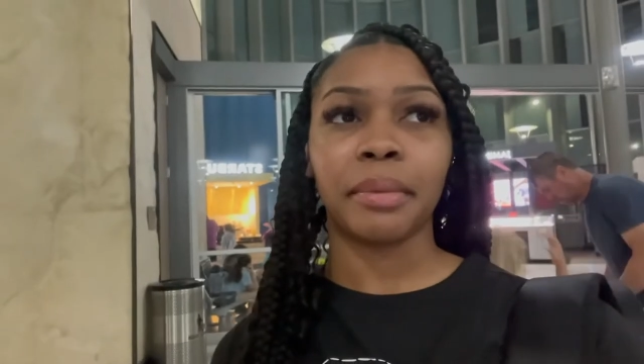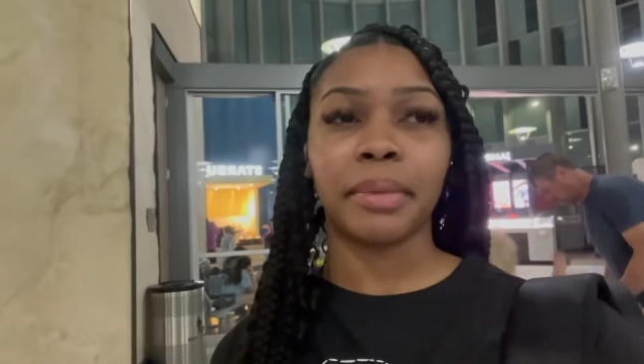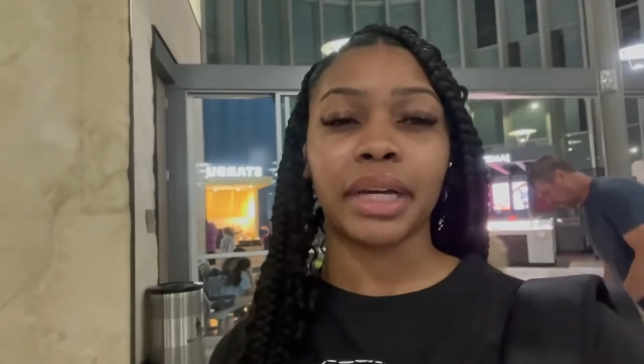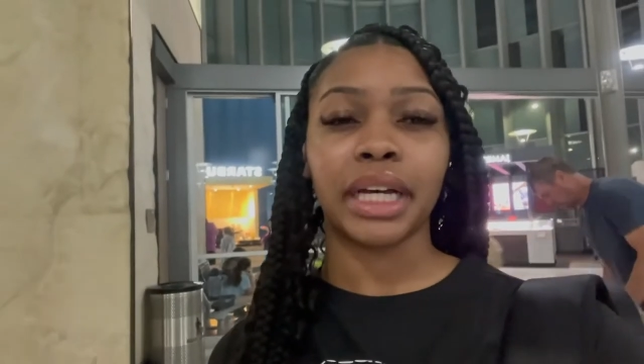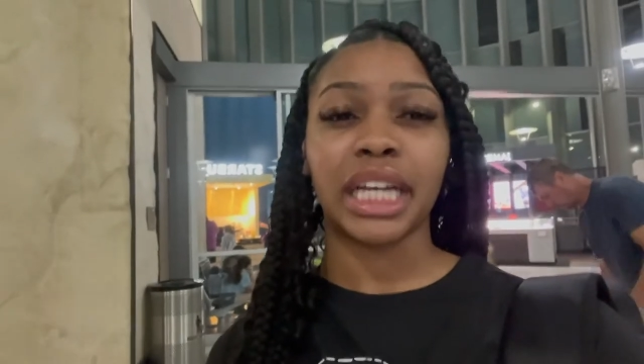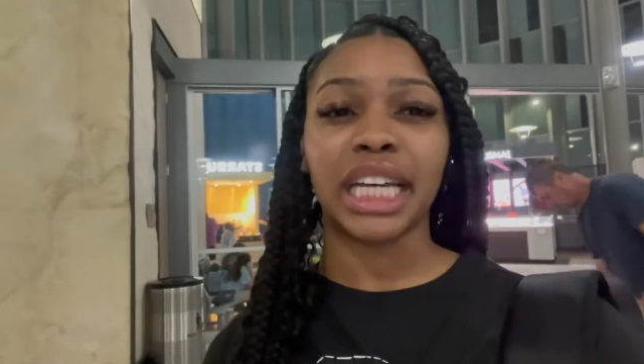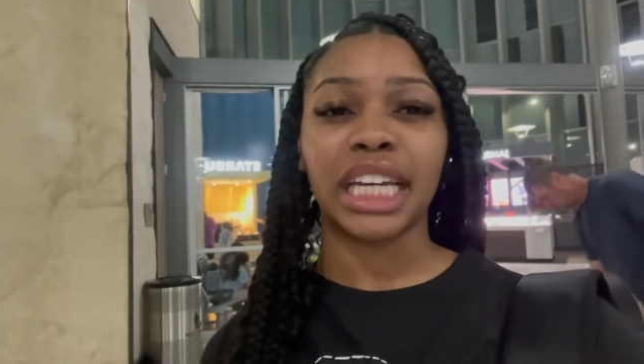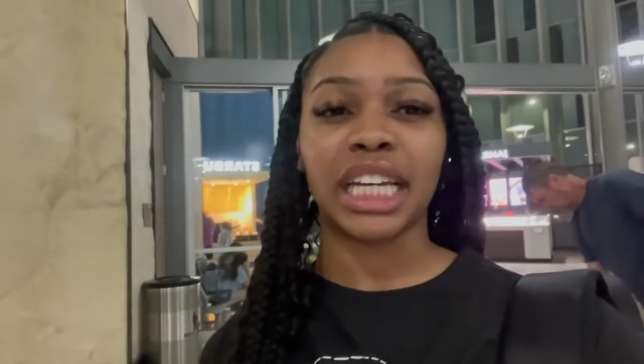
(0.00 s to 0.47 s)
but
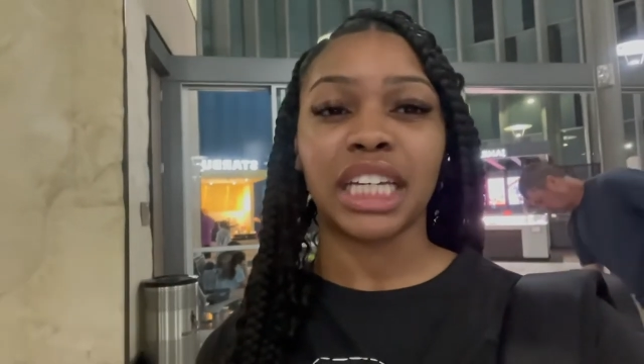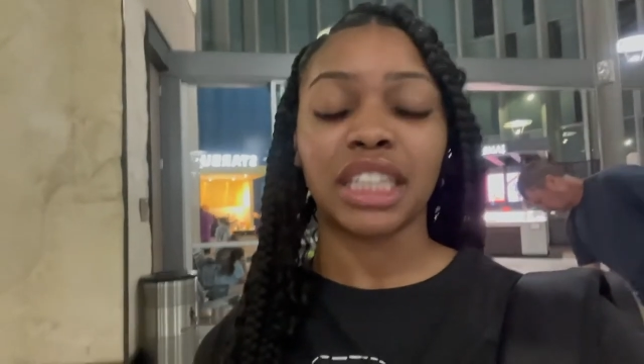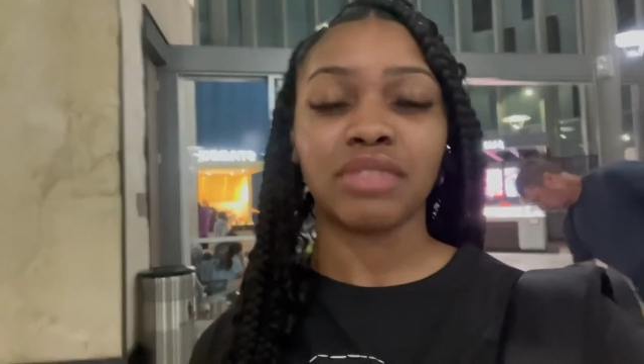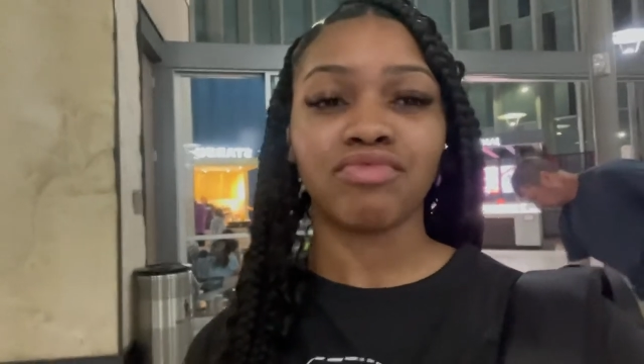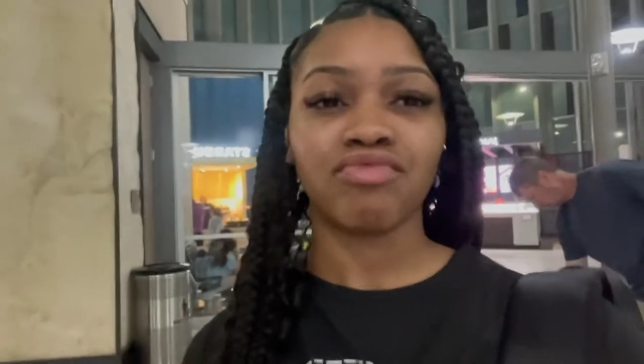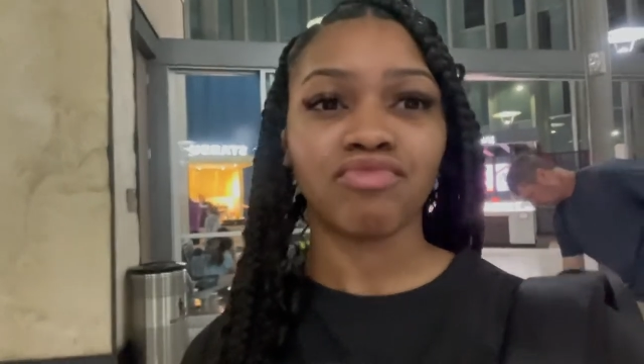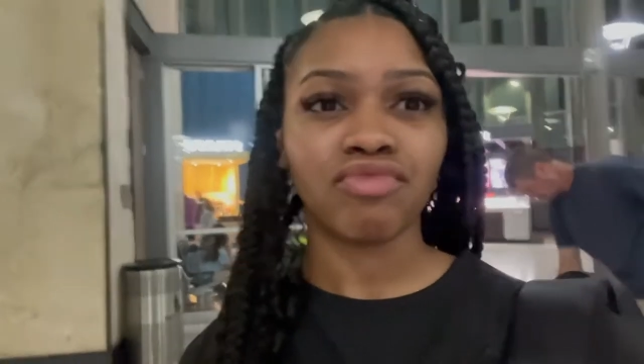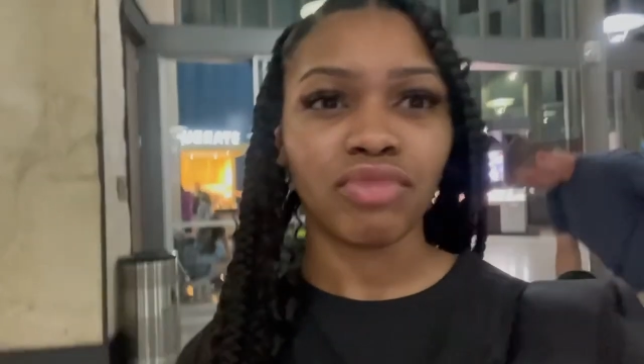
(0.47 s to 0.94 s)

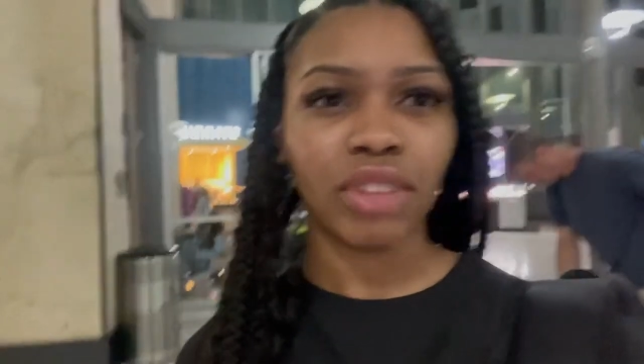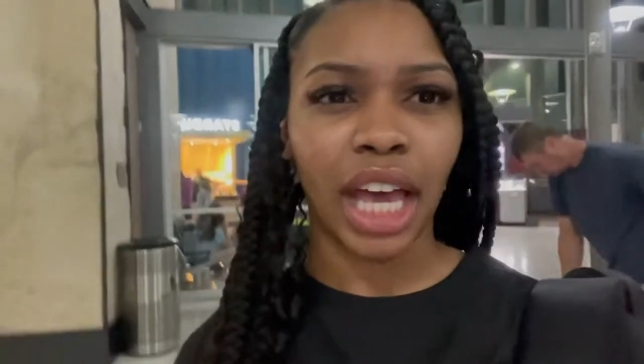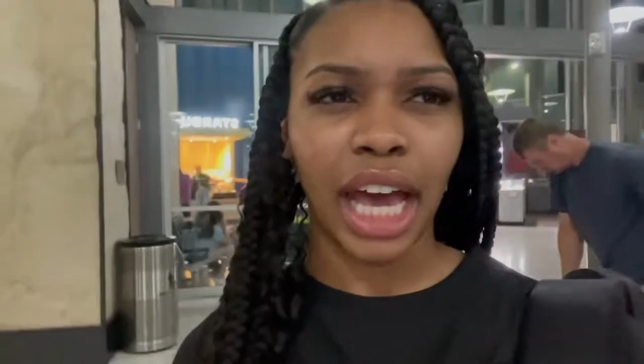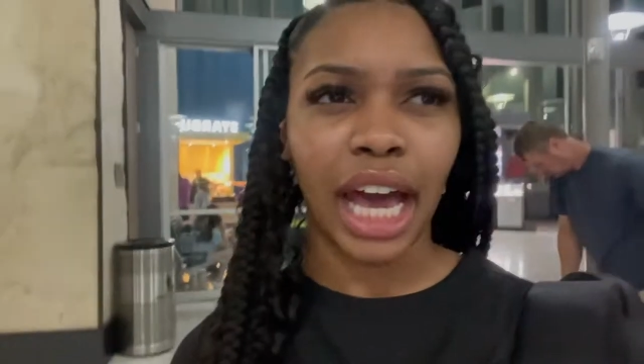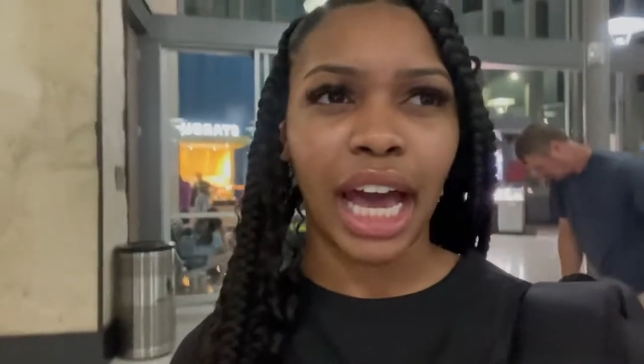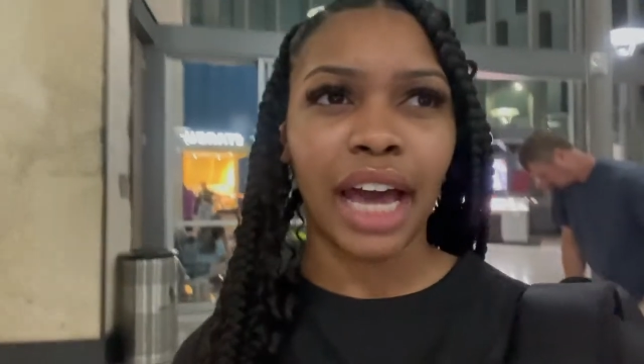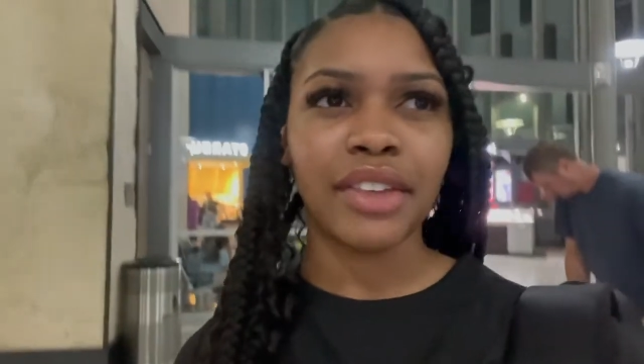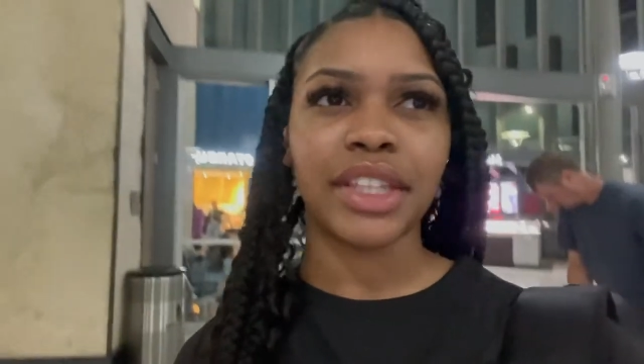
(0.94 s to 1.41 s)

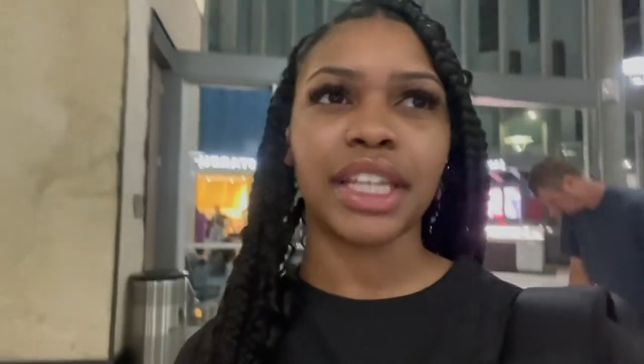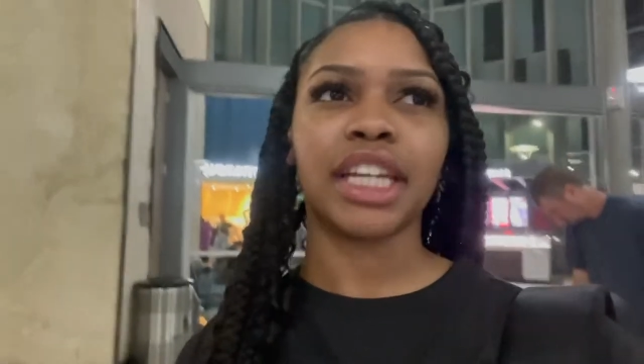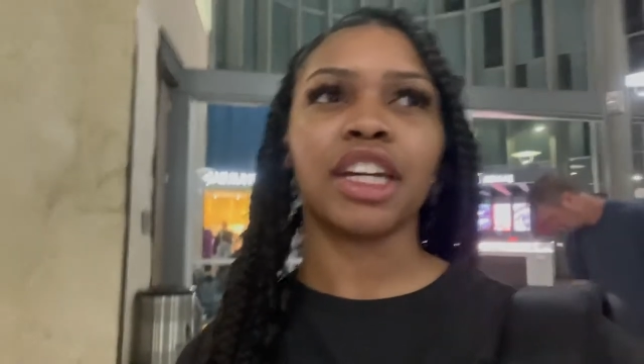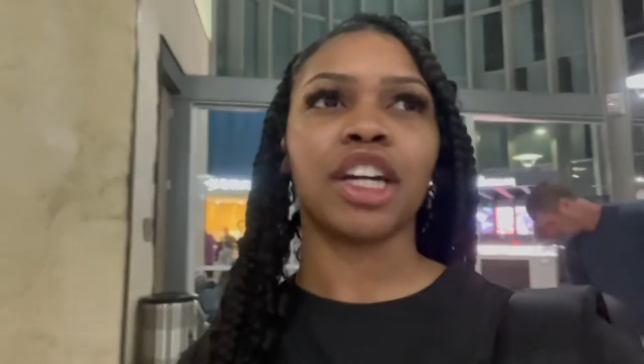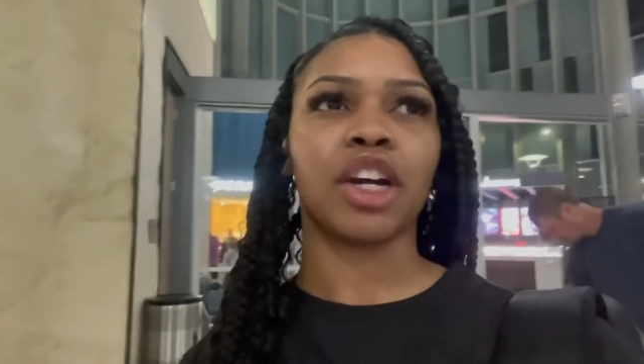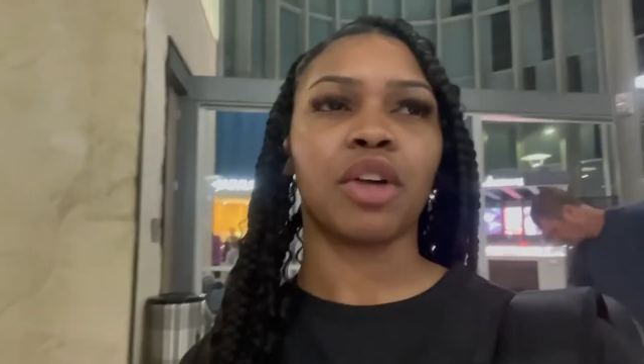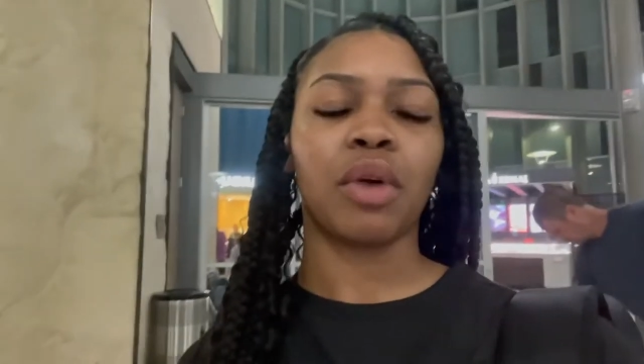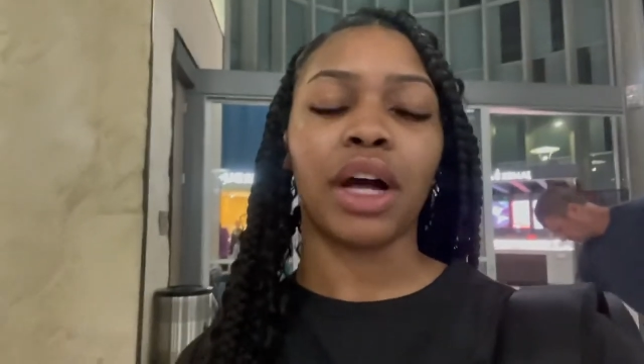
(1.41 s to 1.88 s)
I have to get a
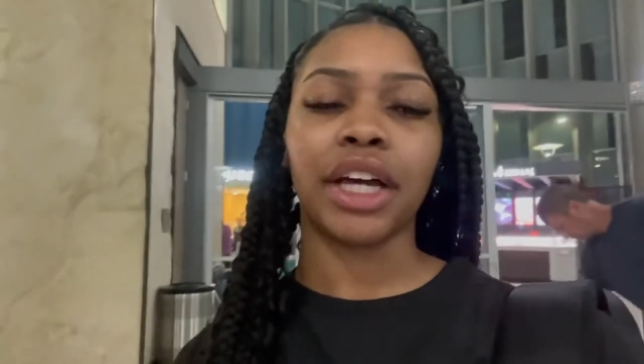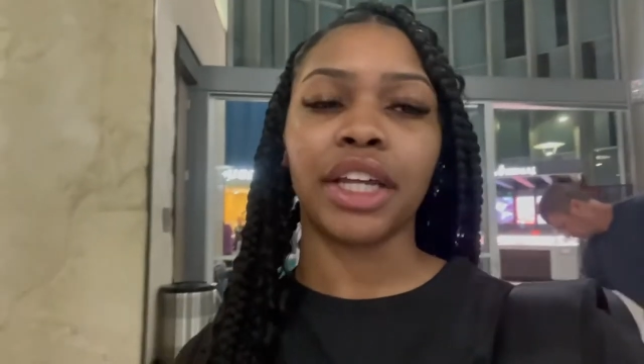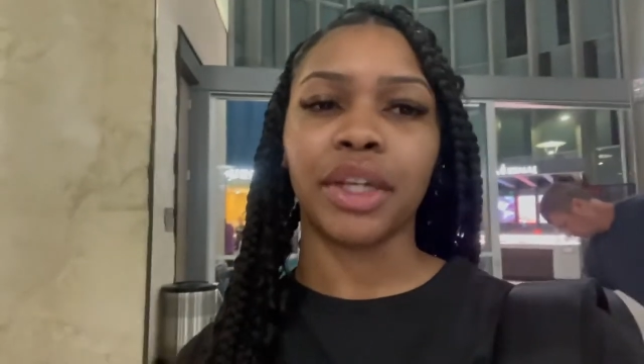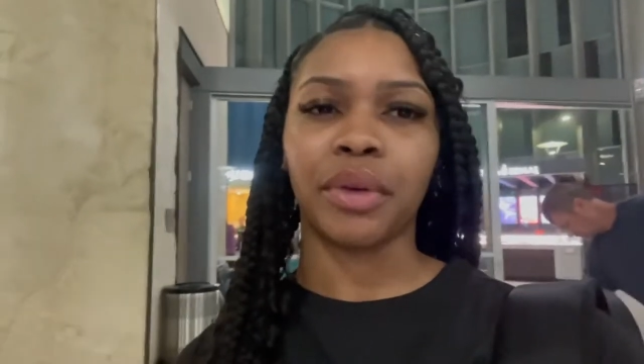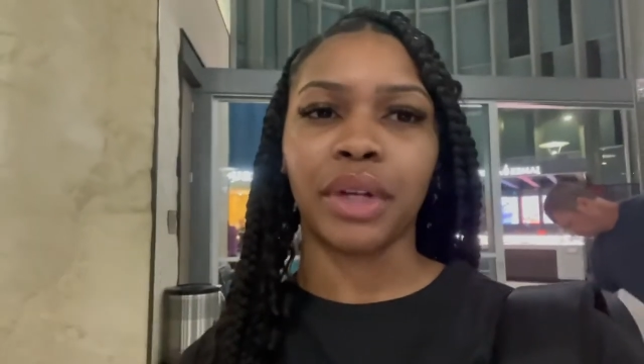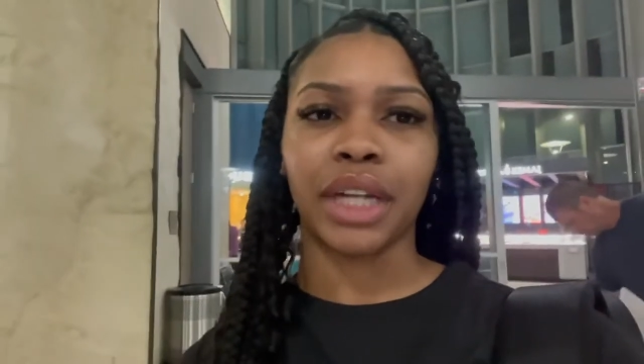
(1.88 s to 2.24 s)
good quality one.